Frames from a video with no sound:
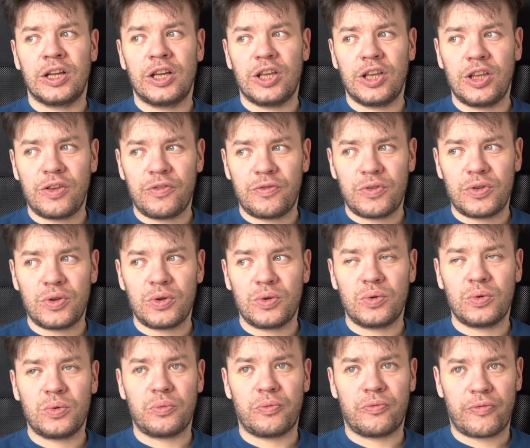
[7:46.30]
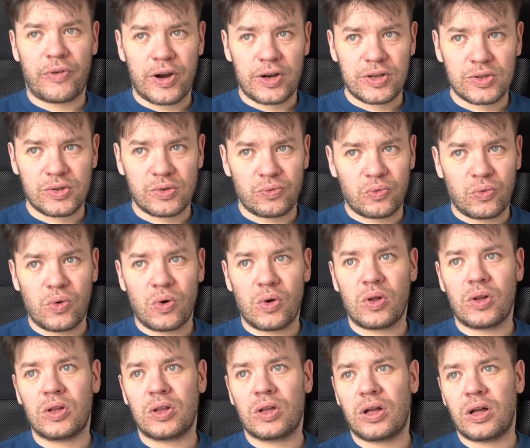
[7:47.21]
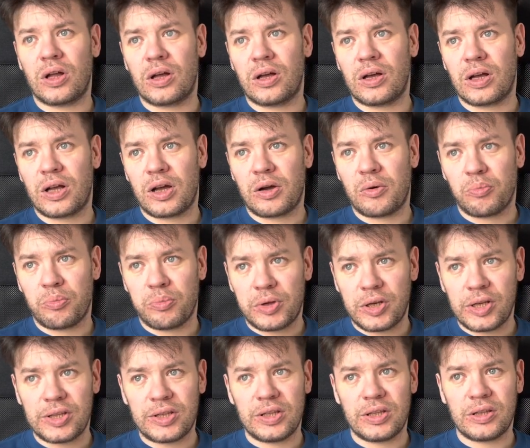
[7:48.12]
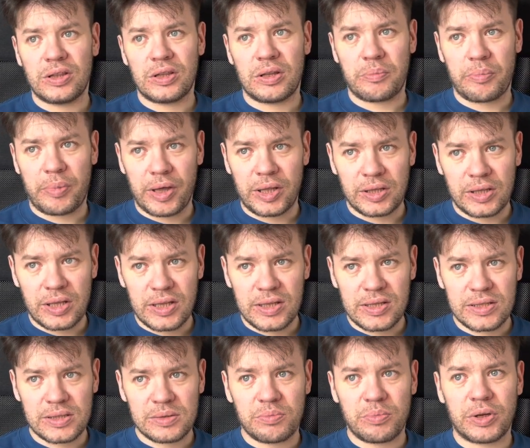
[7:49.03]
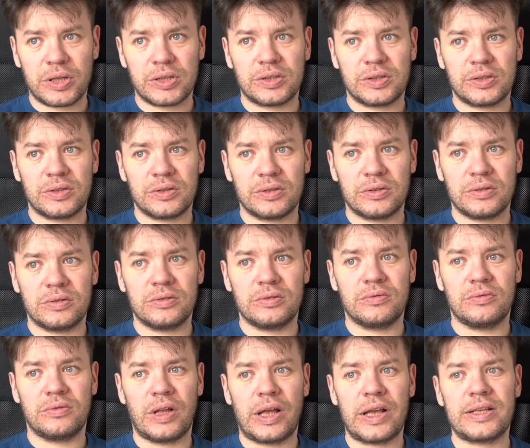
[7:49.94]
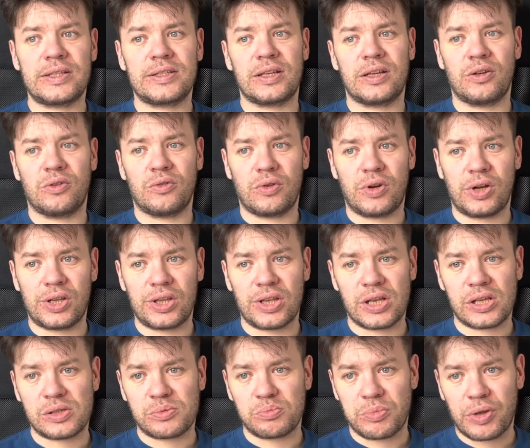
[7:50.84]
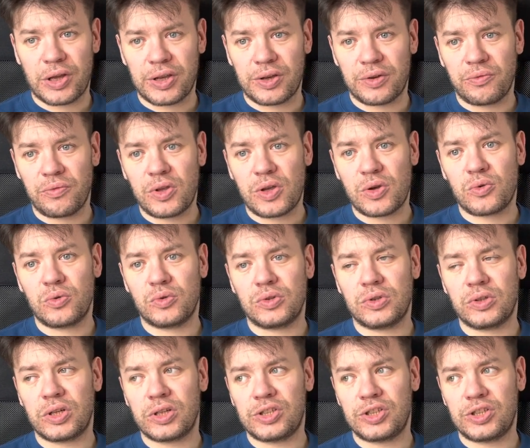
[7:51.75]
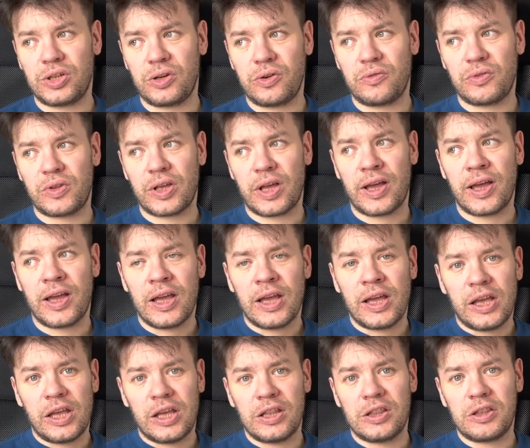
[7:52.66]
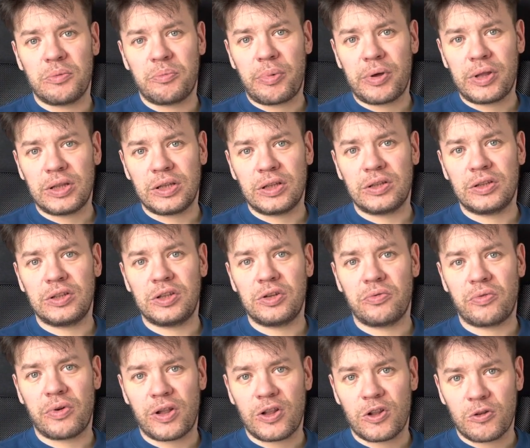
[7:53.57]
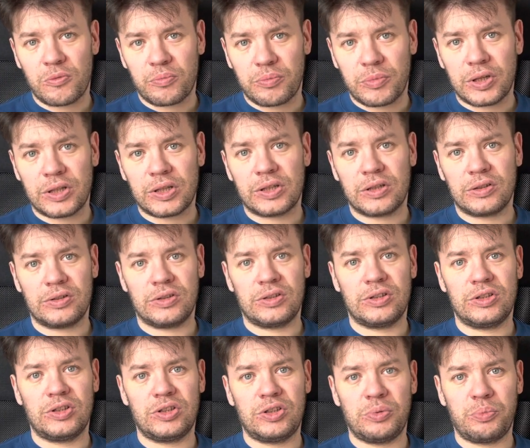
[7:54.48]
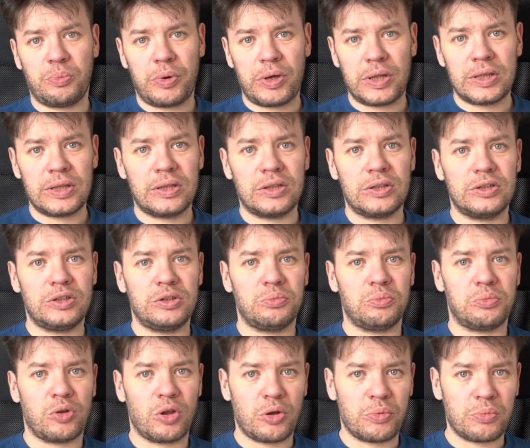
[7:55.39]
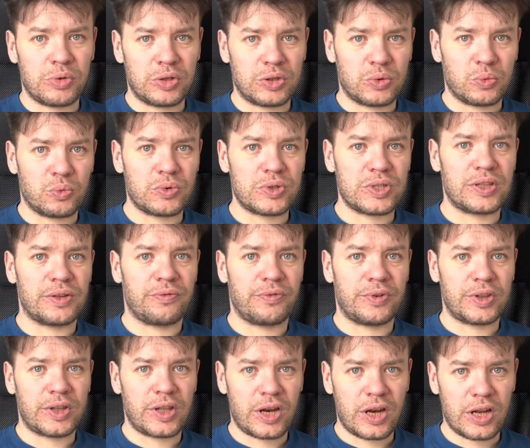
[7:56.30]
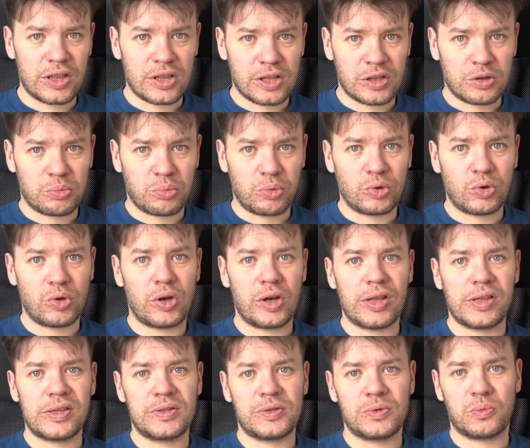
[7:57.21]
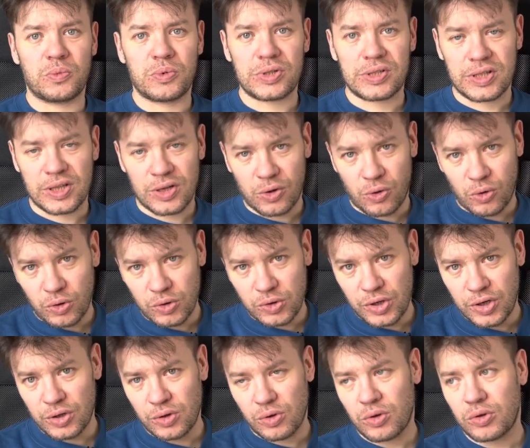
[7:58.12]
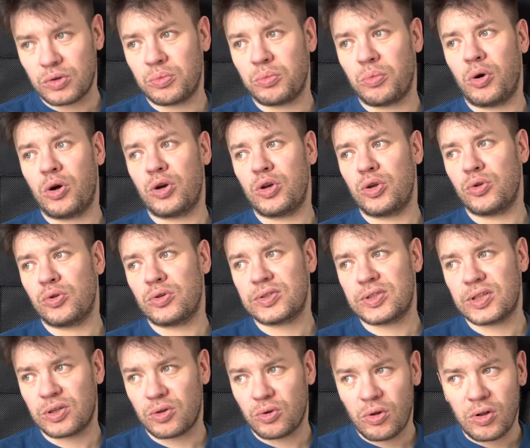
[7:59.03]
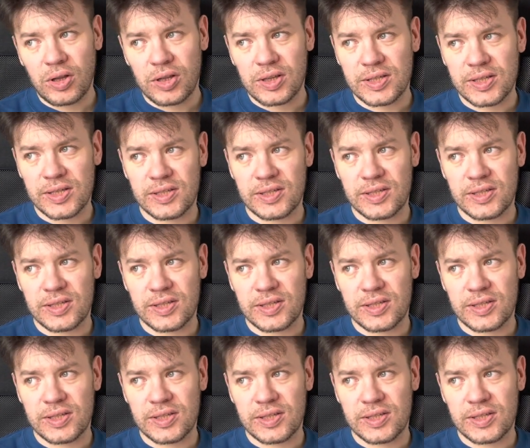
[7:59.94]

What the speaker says: if you first of all complete independence, but as I already explained, we could achieve the independent development and independent deployment with the federated monoliths, with the hot reload modules and all other